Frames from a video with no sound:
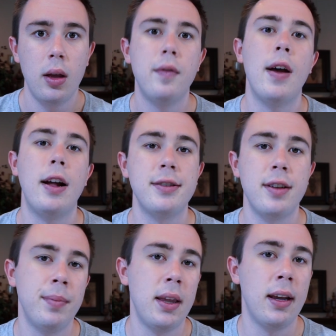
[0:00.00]
found
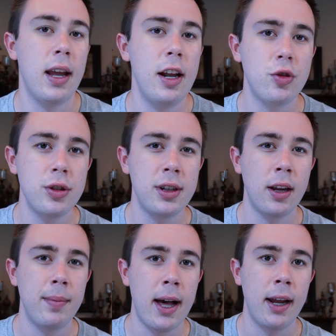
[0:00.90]
something interesting
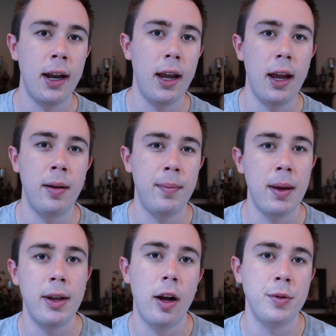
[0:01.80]
about it, and it
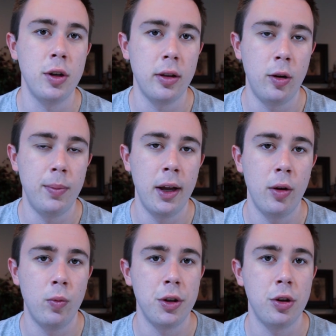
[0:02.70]
maybe helped you a little
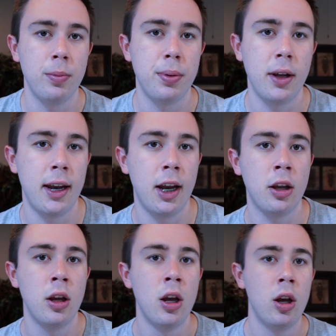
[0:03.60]
bit when you're planning
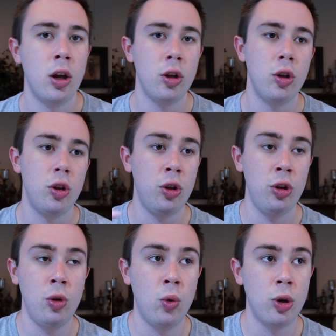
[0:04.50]

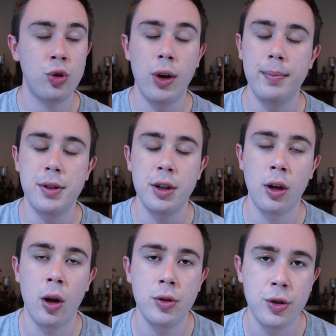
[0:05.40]
your trip to
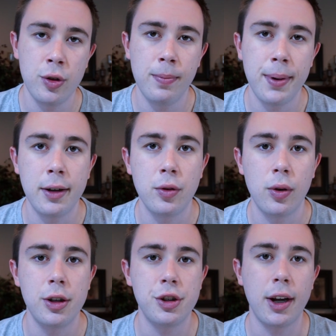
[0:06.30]
go to
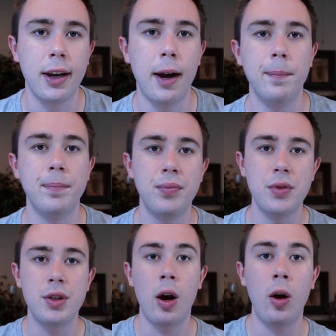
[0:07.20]
Pandora and check it out.
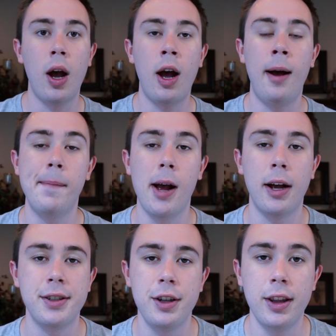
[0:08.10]
So I'll
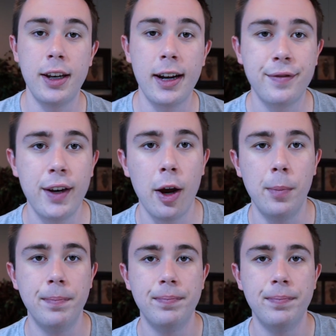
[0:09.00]
see you in the next video.